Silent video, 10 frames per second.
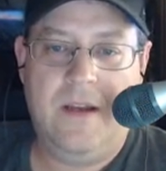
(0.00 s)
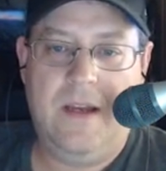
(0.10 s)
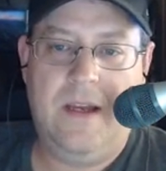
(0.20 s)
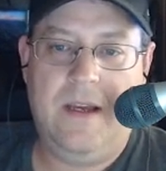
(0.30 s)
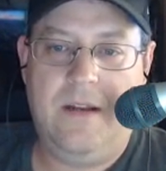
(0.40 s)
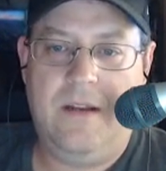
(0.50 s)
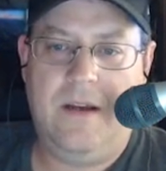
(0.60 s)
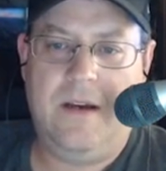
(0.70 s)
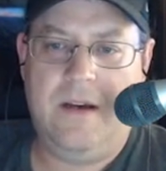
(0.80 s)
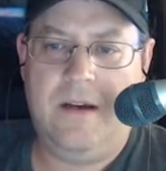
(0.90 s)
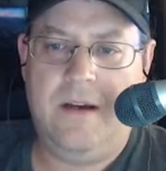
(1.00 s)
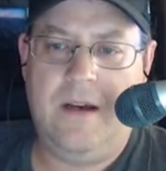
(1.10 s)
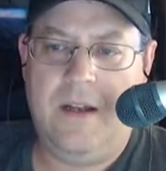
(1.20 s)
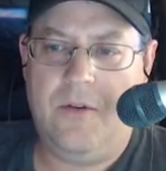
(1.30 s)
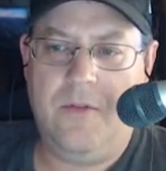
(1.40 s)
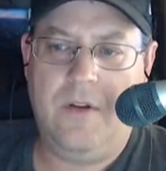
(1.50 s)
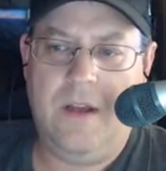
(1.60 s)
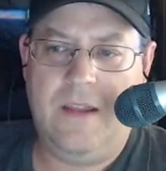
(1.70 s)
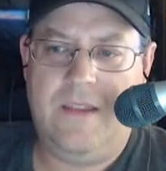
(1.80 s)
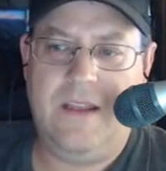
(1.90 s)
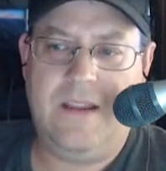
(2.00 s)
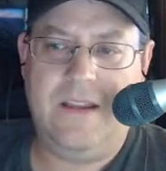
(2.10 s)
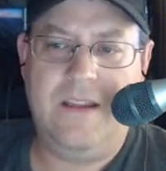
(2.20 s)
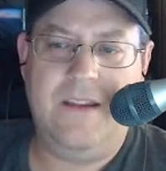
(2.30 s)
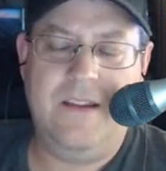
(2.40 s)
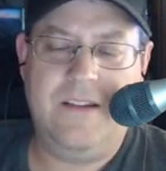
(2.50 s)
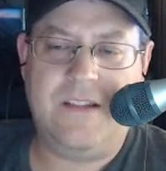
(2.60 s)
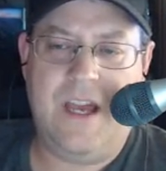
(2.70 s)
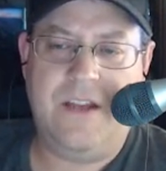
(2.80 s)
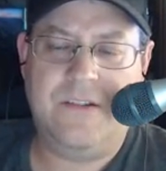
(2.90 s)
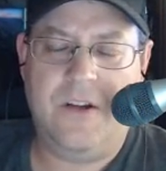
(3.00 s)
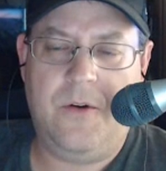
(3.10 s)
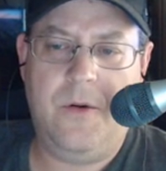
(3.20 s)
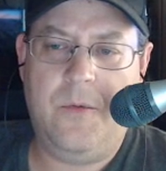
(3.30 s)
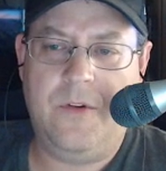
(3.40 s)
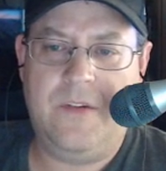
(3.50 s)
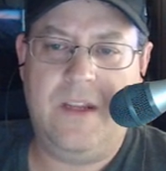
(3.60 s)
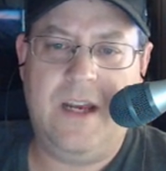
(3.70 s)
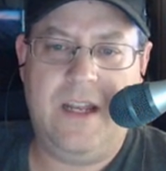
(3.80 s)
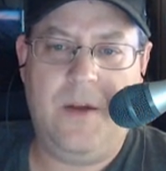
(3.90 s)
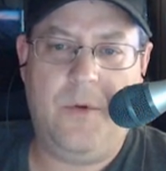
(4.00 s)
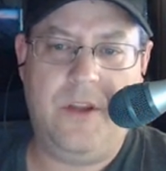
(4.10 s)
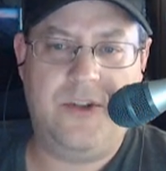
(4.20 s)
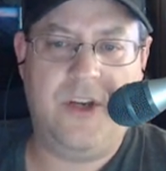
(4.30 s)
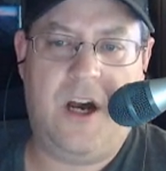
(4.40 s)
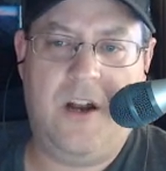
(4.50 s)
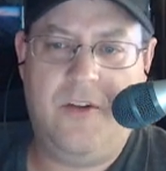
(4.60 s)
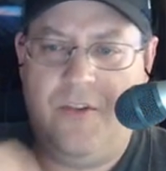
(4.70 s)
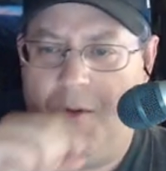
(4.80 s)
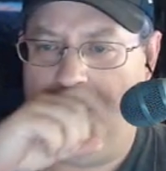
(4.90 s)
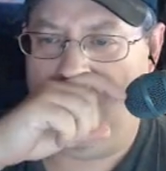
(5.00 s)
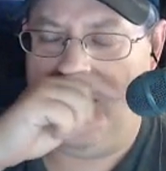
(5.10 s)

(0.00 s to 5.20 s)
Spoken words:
And I think in this case though, he got hit with a shot or something.